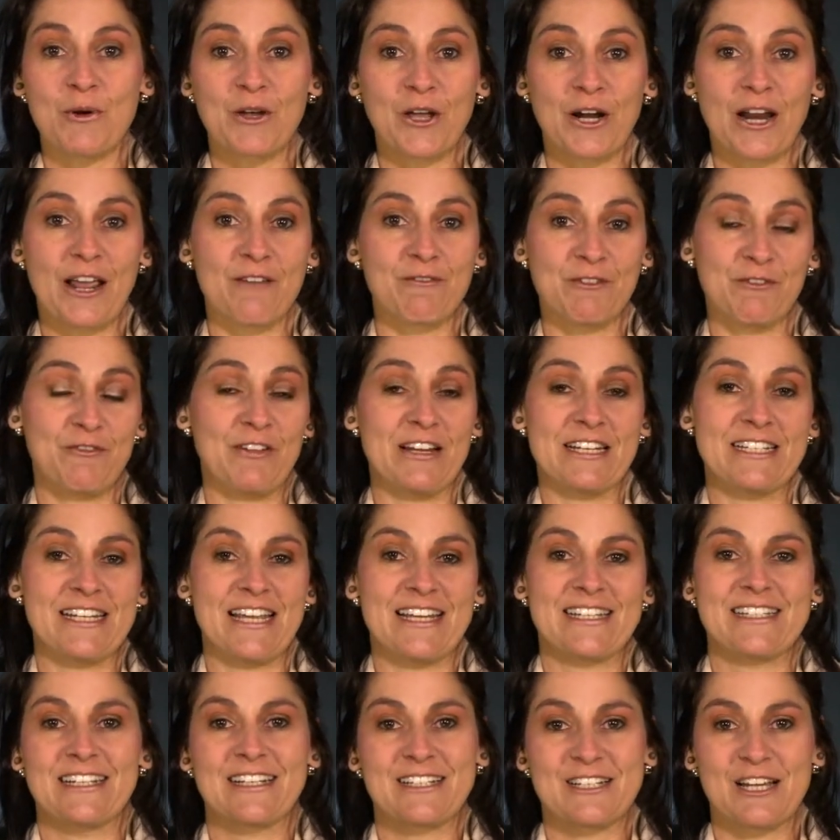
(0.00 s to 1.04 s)
We're going to have a
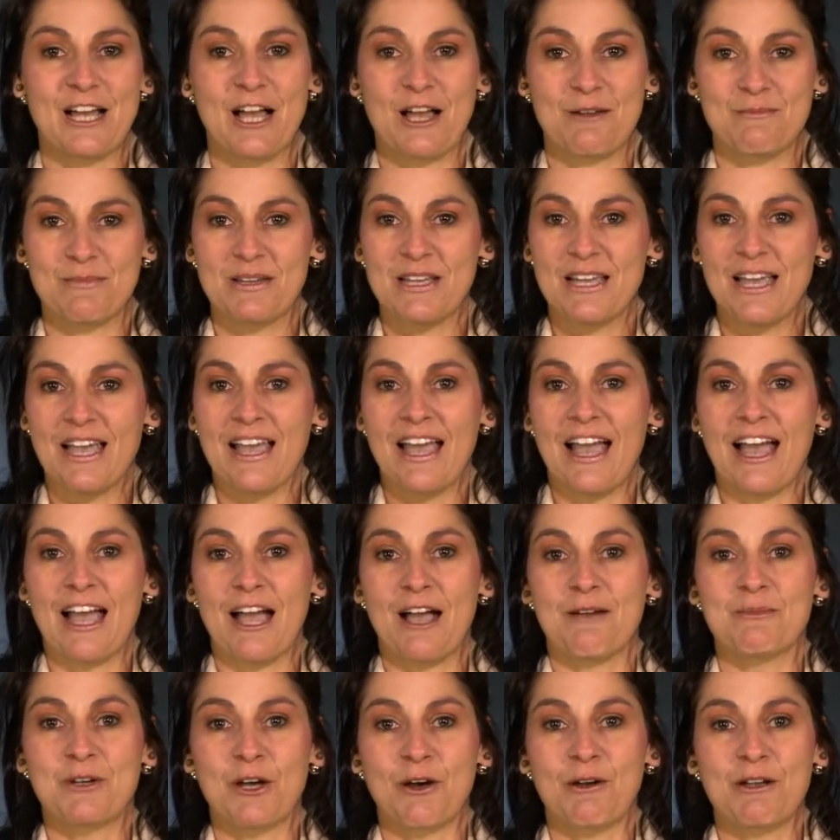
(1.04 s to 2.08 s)
fantastic time
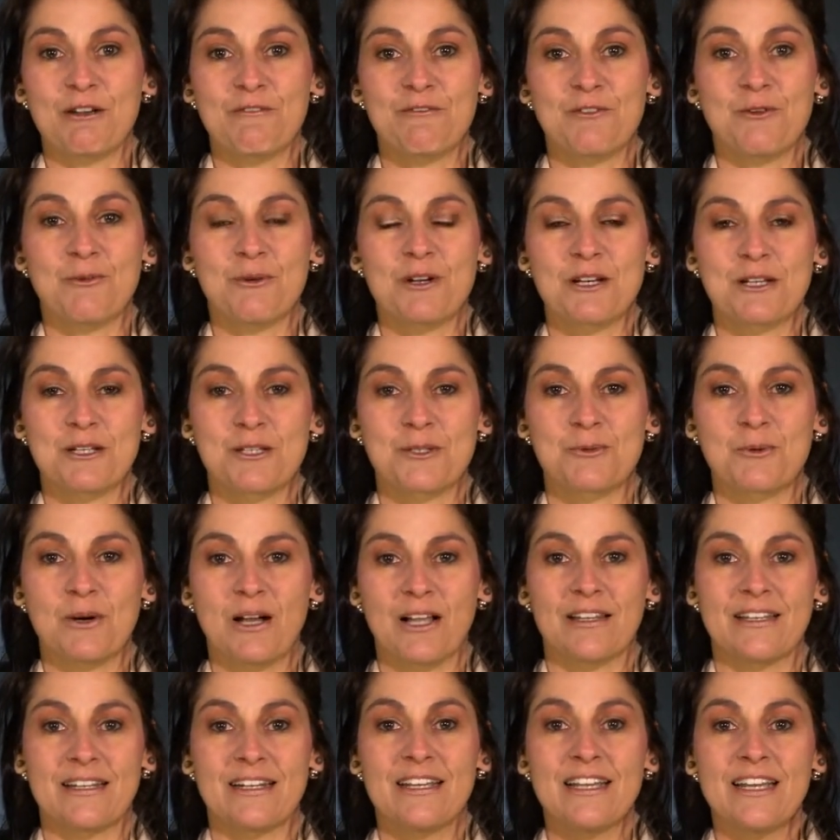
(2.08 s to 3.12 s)
um, going forward as
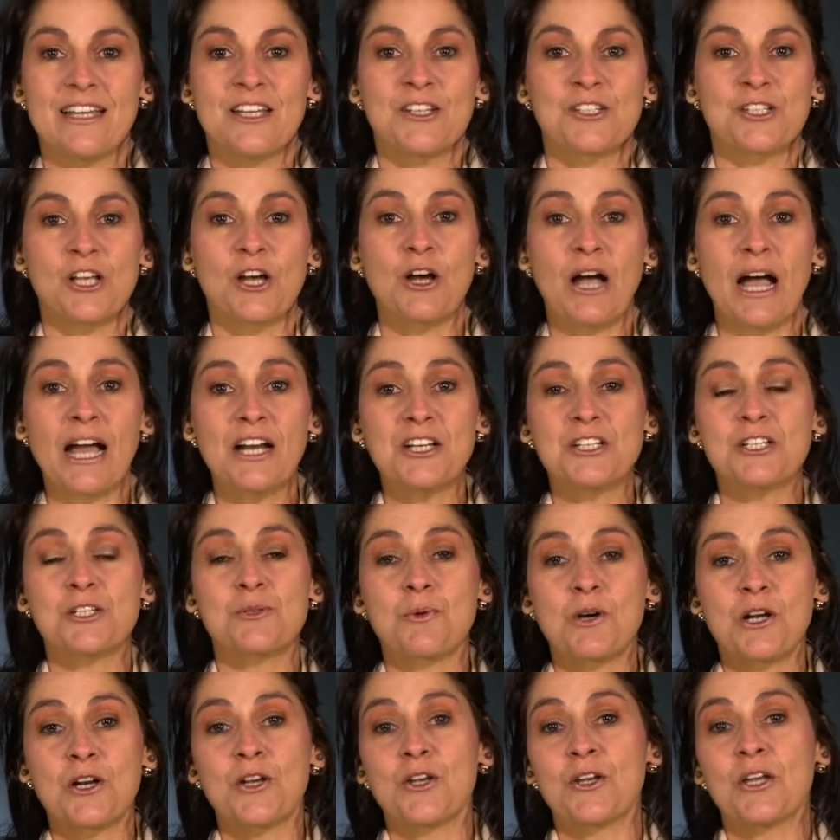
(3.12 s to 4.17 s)
well. And so I just
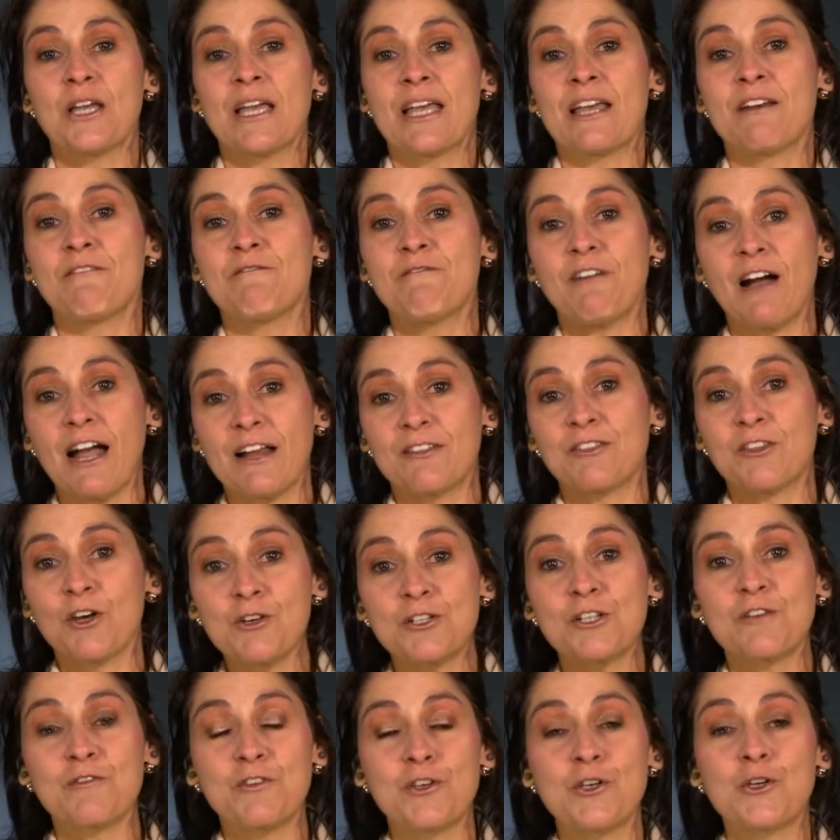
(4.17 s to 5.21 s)
want to invite
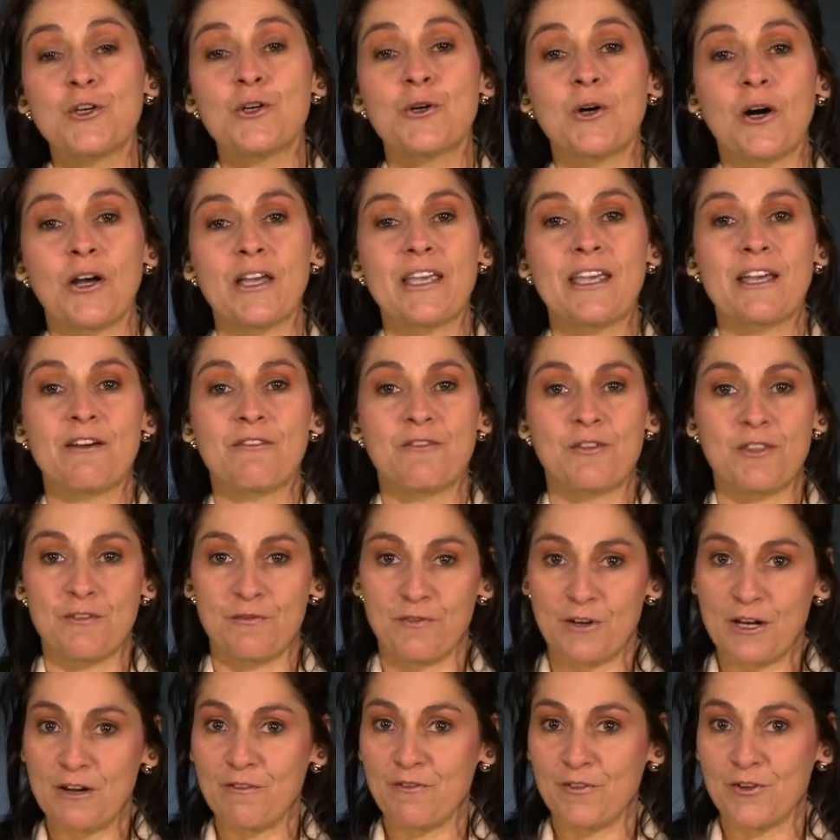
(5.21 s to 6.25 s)
those of you who are here for the
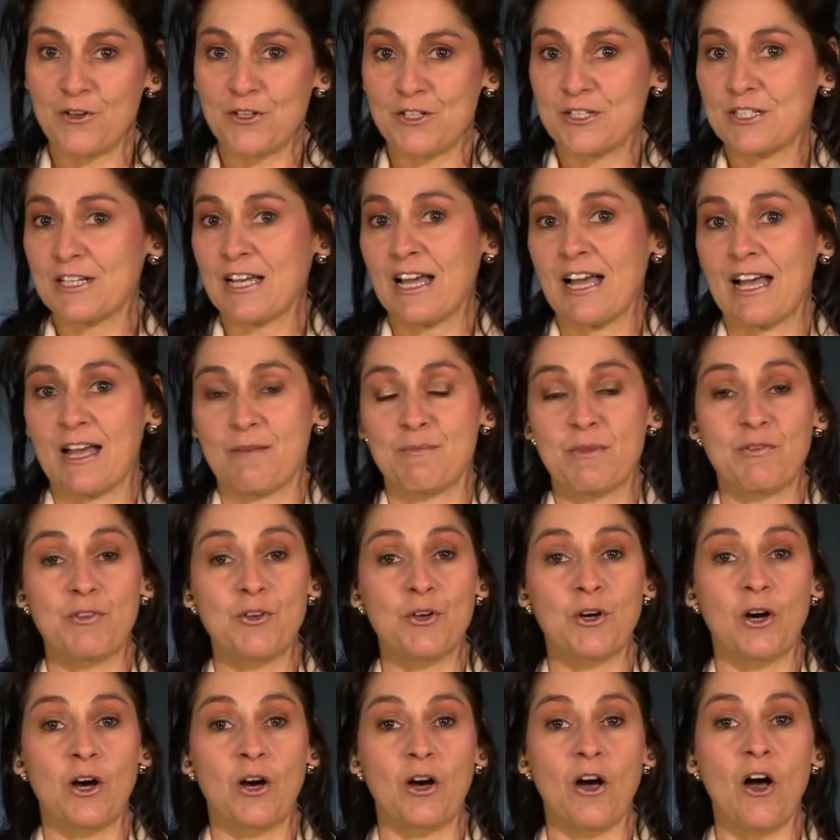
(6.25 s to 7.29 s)
very first time, if
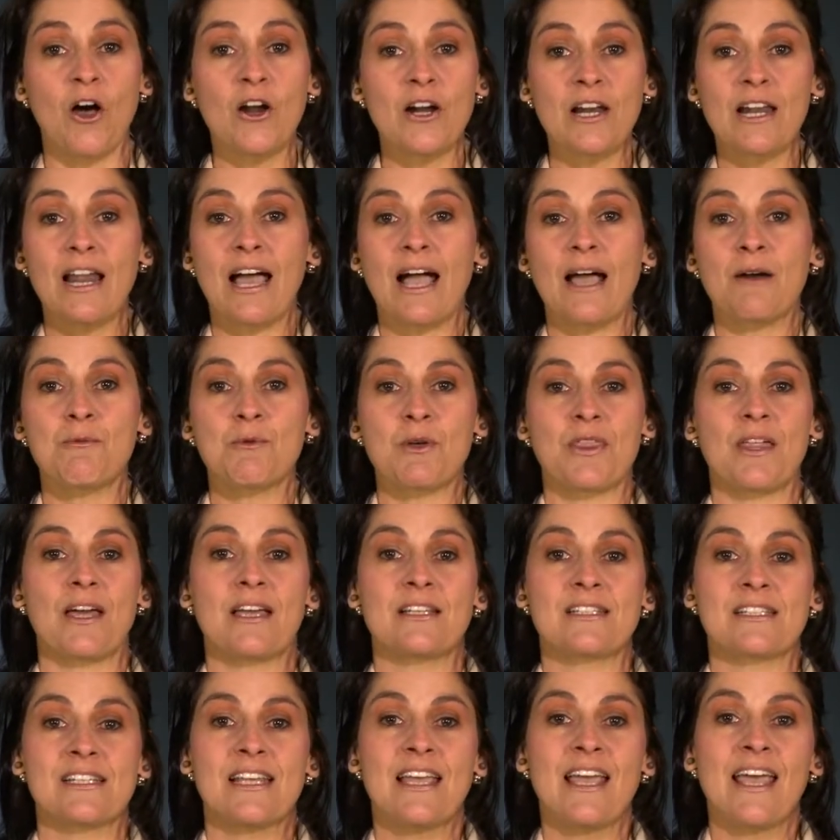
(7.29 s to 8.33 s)
you are online with
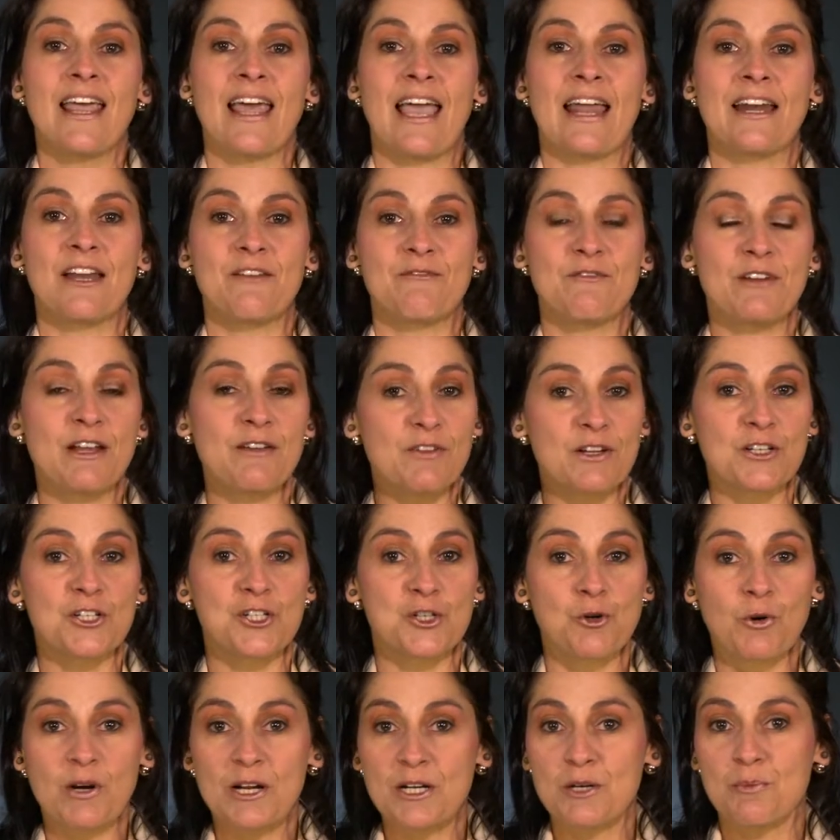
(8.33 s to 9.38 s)
us and have never
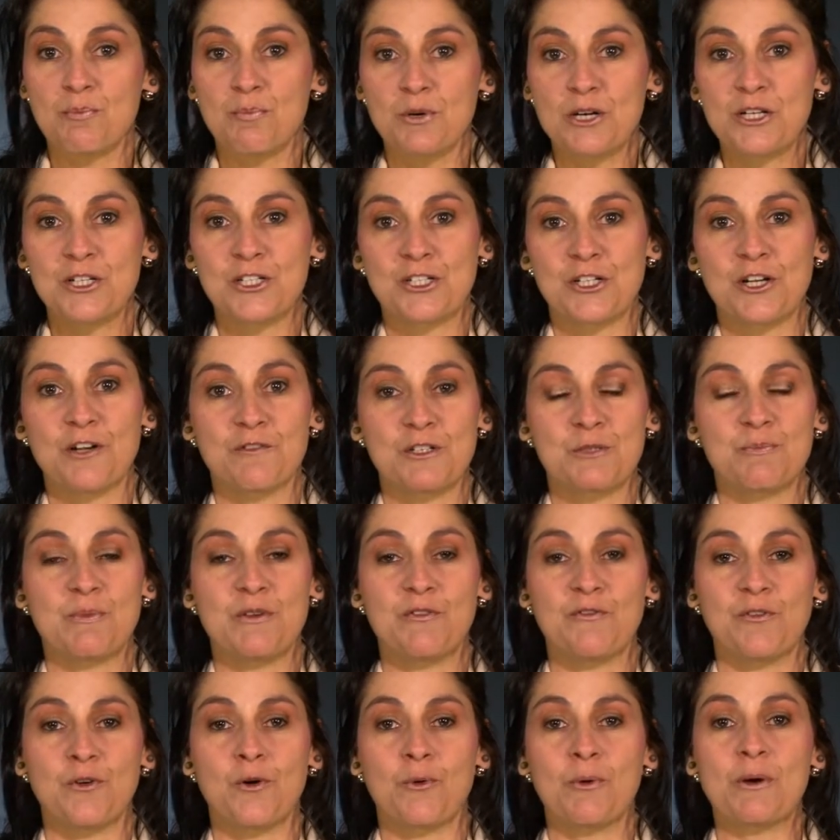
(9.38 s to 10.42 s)
joined a Bridge service
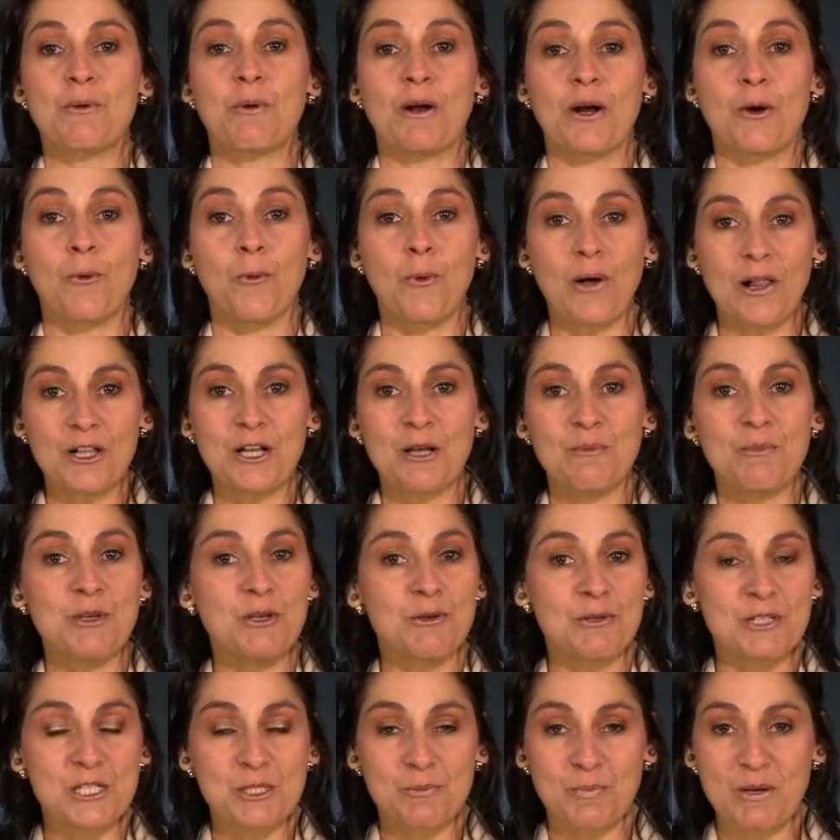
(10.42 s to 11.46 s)
before, we want to welcome
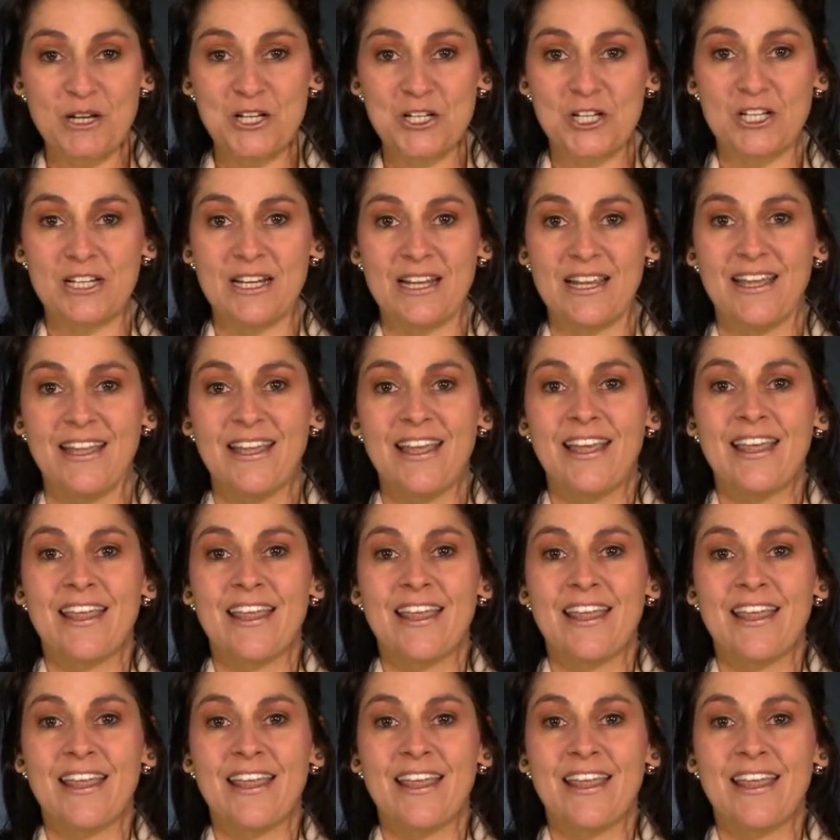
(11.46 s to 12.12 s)
you especially.